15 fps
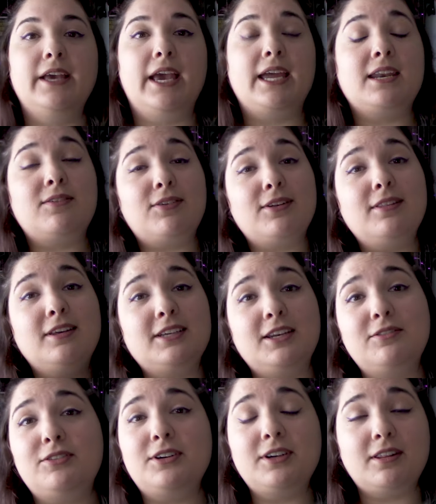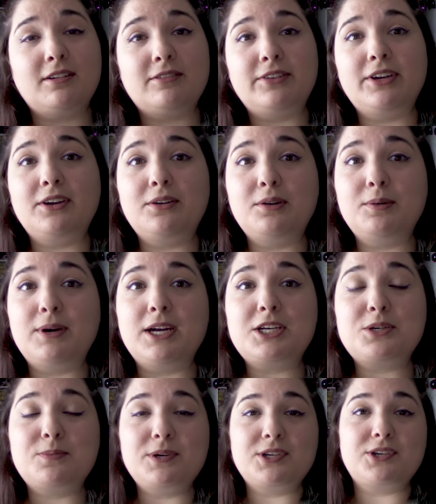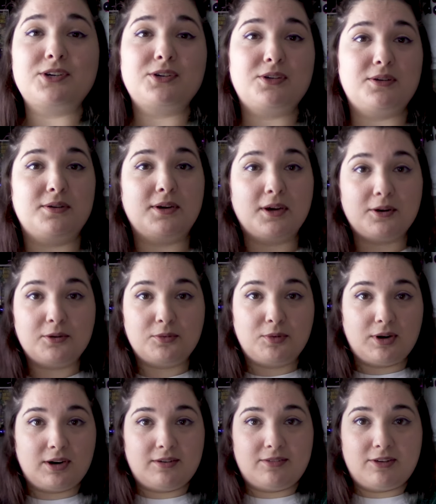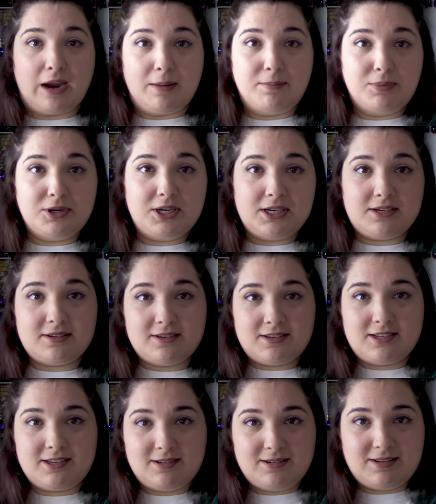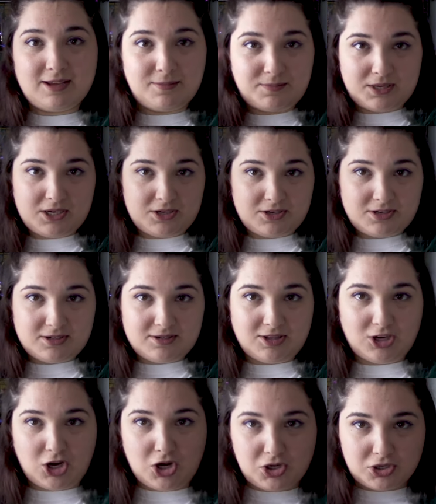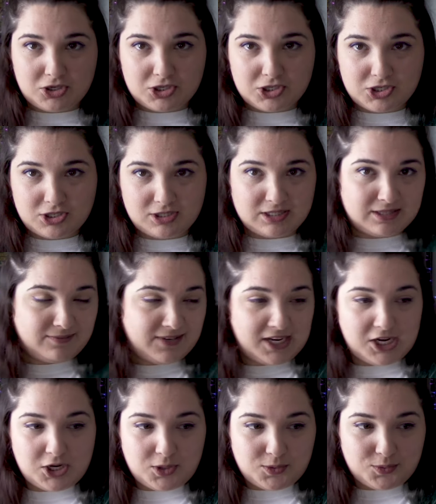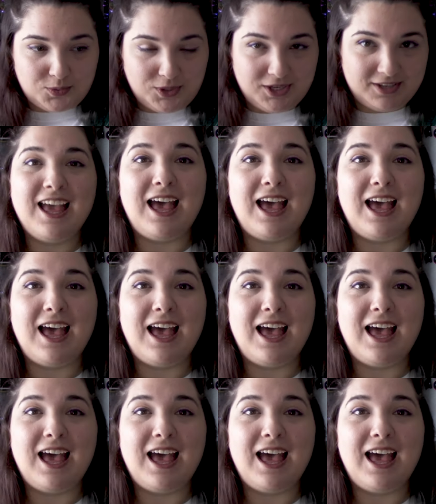And if you're looking for another video to watch, be sure to go wherever I put it, up here, the card, video.